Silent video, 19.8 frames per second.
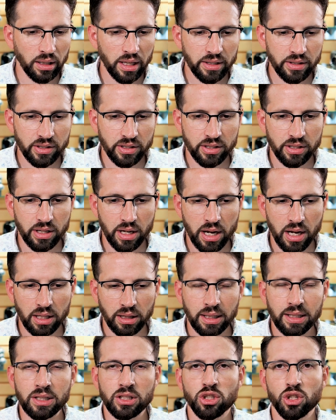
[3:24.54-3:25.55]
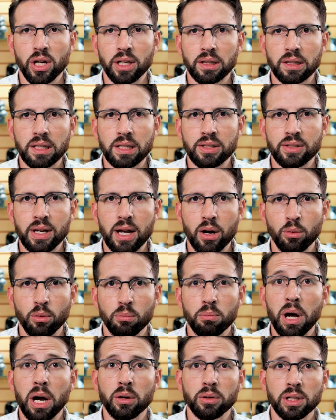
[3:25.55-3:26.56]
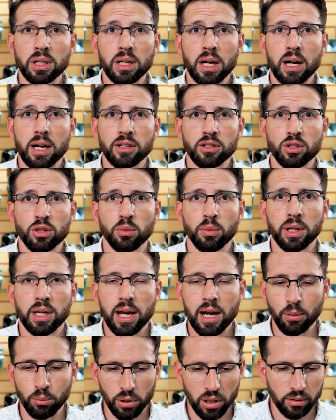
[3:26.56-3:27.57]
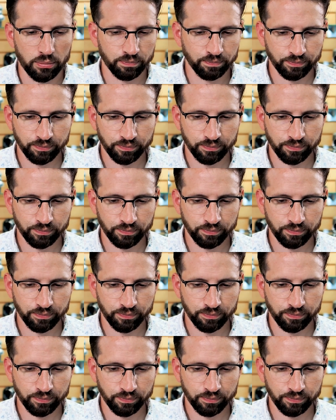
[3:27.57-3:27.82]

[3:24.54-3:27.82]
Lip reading: let's check these out mounted onto a camera.